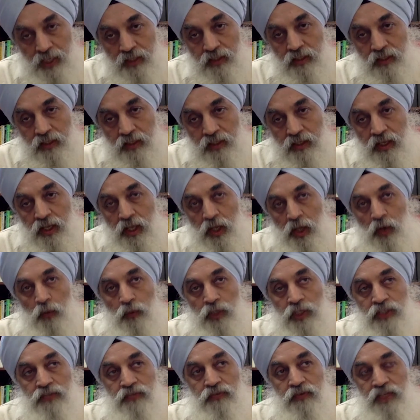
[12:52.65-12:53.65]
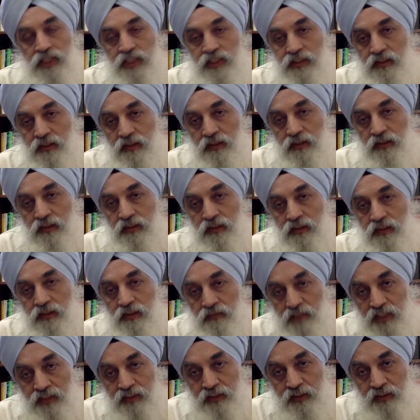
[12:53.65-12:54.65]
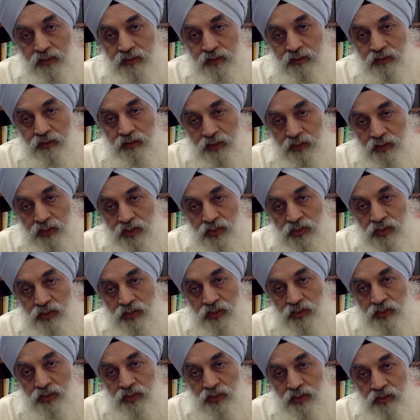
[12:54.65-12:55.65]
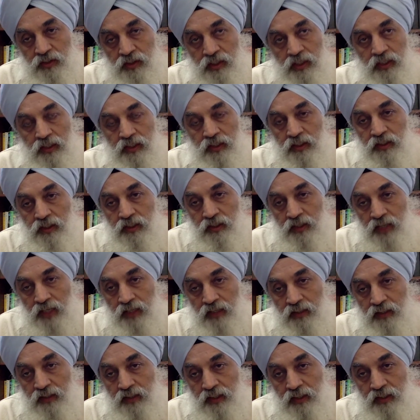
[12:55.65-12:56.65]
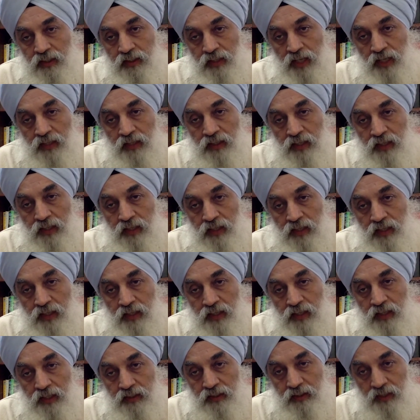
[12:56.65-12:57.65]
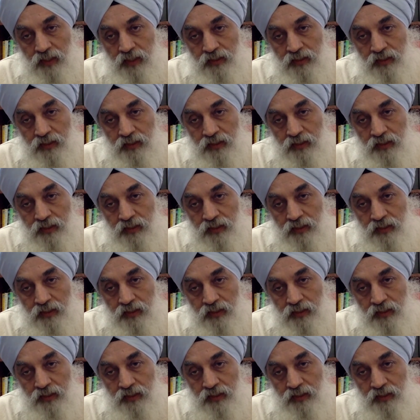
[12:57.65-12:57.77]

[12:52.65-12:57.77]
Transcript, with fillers: which faced a very serious recession in the year 1989-1990.